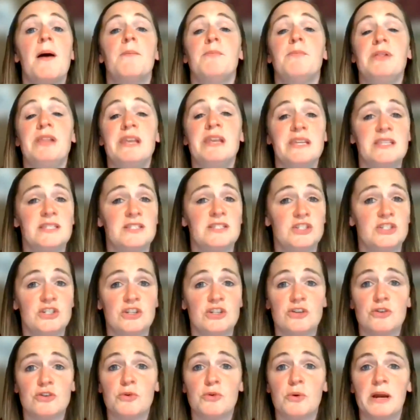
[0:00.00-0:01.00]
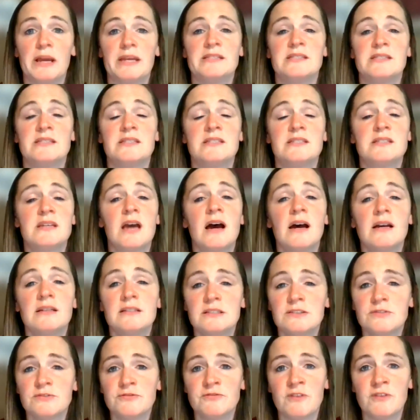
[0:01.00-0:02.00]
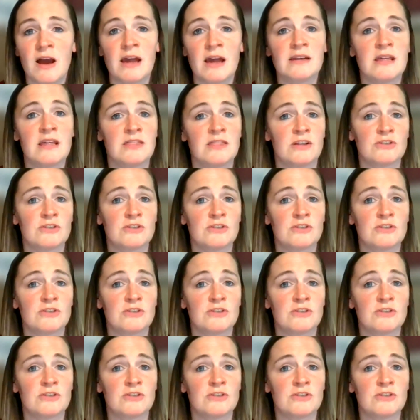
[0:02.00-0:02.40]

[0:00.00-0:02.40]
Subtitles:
please do. It's tons of fun.